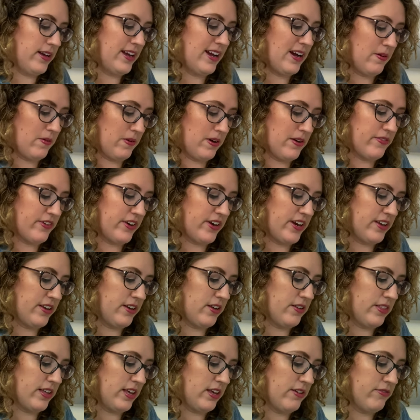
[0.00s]
However, I
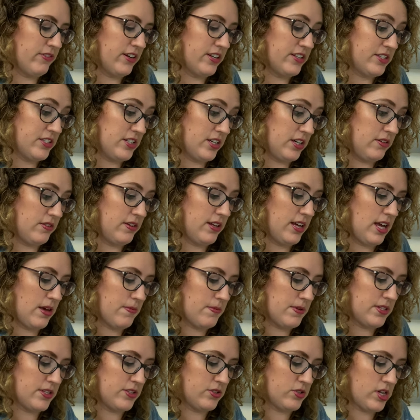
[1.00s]
know that if I don't hem
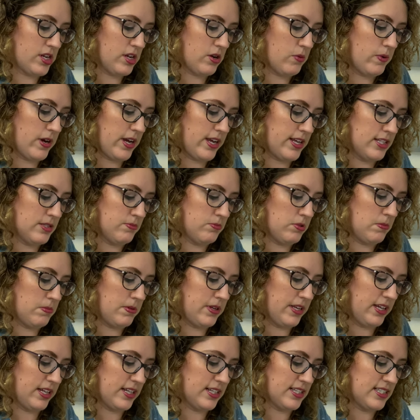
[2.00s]
it straight away, it's
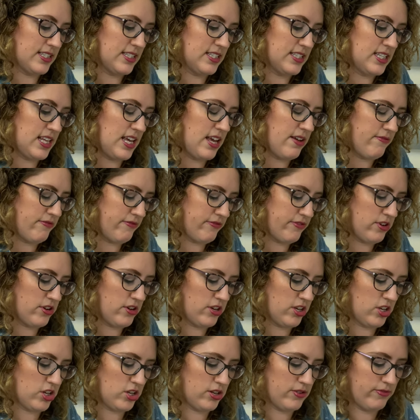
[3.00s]
probably gonna sit for a
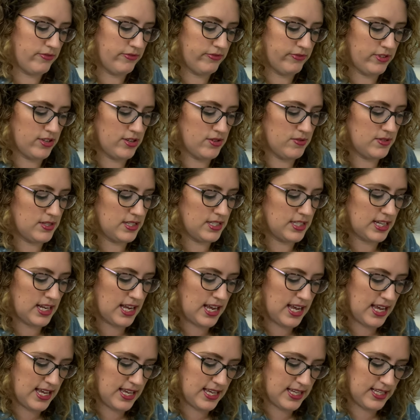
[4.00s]
good few
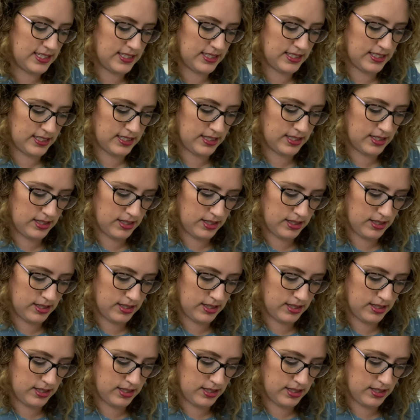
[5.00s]
days